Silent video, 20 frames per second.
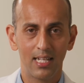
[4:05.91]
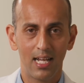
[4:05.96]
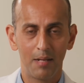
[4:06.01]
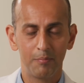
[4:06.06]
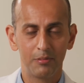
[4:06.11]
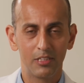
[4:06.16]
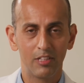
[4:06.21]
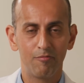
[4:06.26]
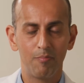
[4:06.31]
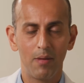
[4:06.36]

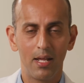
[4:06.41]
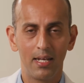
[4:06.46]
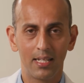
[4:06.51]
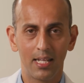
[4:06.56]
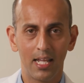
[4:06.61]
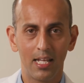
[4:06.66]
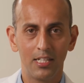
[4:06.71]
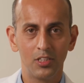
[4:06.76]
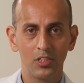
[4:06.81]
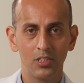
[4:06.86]
types of
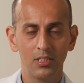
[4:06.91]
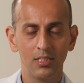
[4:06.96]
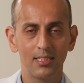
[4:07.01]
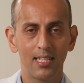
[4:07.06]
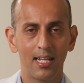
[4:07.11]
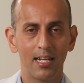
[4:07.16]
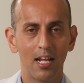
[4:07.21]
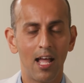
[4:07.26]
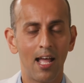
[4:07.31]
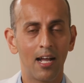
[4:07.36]
medications
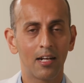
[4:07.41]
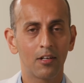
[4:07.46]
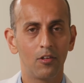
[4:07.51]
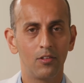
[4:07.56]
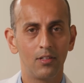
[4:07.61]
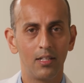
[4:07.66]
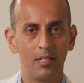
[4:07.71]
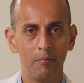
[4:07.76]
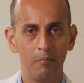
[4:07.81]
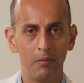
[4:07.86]
that act
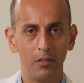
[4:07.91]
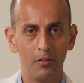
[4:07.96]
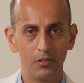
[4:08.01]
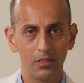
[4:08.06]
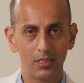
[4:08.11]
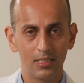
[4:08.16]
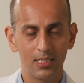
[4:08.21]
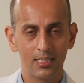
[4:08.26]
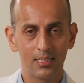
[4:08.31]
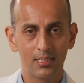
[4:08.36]
on the
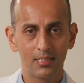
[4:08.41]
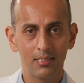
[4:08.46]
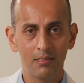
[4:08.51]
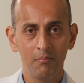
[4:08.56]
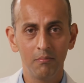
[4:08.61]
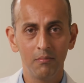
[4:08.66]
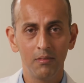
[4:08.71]
immune system